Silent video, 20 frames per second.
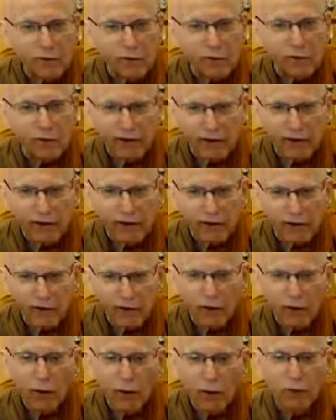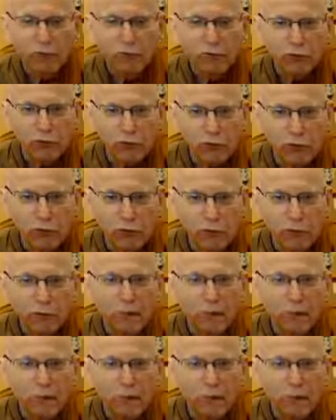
I think this is quite true.